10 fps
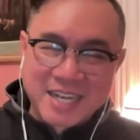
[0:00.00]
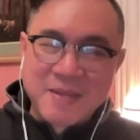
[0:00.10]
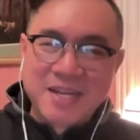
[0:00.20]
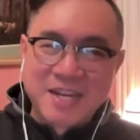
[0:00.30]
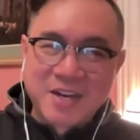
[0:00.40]
I
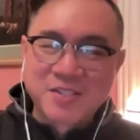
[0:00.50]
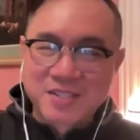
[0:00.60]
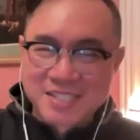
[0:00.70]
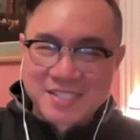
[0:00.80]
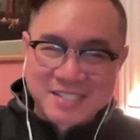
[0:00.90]
mean, and
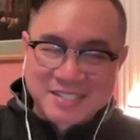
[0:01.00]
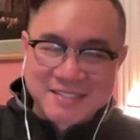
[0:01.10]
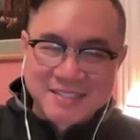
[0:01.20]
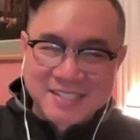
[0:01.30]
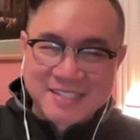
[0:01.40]
also let's
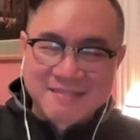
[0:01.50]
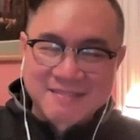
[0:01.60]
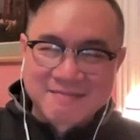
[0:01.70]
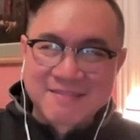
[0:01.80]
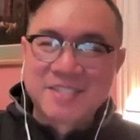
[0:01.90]
just let's
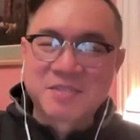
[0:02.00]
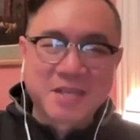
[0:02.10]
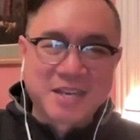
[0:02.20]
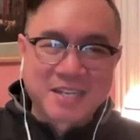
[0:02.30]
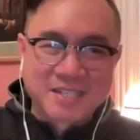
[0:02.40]
let's
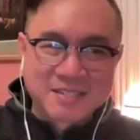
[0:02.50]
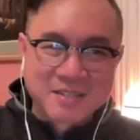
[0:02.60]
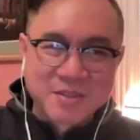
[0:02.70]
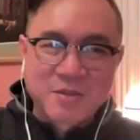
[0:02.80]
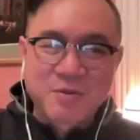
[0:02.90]
be honest.
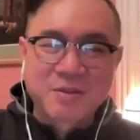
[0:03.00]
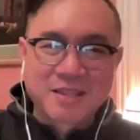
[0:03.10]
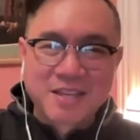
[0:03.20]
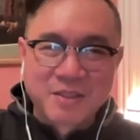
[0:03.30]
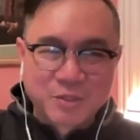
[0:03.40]
There
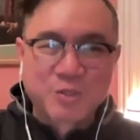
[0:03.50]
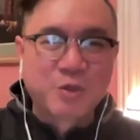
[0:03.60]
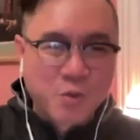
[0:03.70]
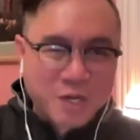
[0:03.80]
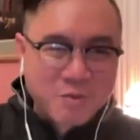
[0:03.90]
there's
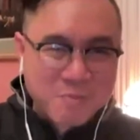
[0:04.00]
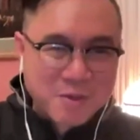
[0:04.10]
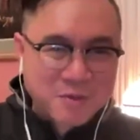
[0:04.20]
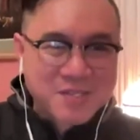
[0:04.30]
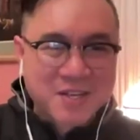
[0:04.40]
only one
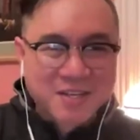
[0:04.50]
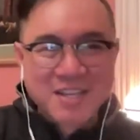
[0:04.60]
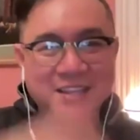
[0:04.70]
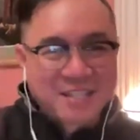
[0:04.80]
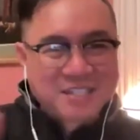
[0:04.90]
Ramones
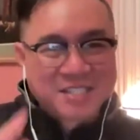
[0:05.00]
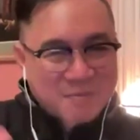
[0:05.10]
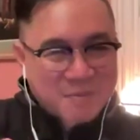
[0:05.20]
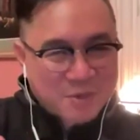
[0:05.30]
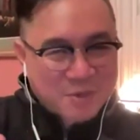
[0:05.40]
song. They just
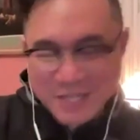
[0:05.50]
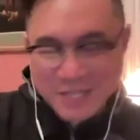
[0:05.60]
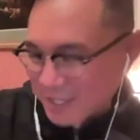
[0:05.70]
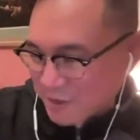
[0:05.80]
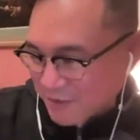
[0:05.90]
kept
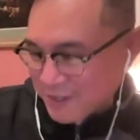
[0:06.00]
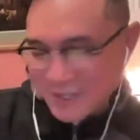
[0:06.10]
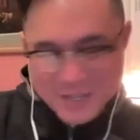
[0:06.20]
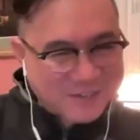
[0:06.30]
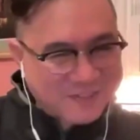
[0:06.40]
recording it over
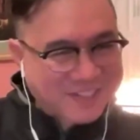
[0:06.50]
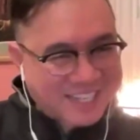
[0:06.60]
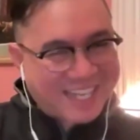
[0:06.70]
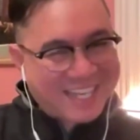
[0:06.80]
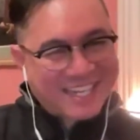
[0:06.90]
and over
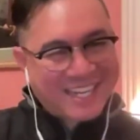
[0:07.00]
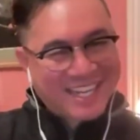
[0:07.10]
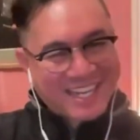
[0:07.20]
again.